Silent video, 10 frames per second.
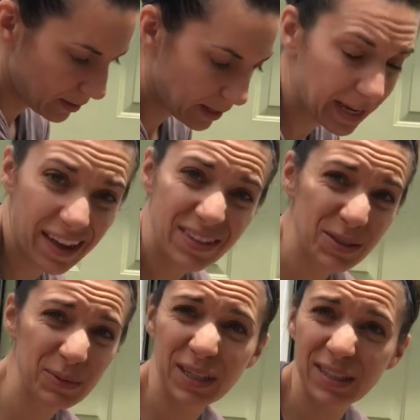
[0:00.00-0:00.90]
Again,
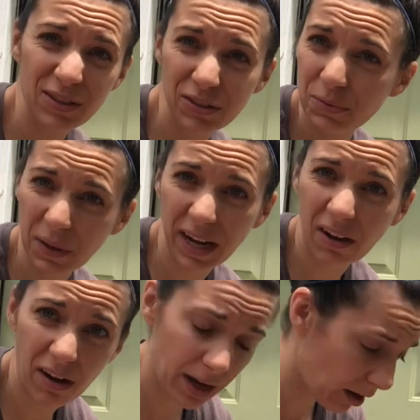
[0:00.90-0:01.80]
this one is just one I
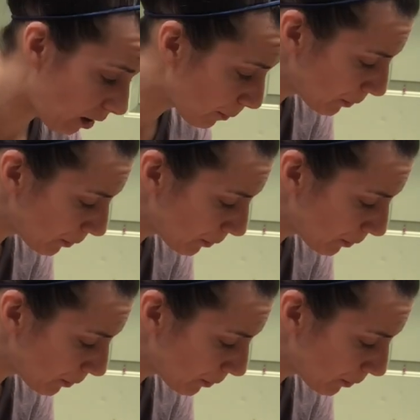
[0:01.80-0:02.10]
got at Harbor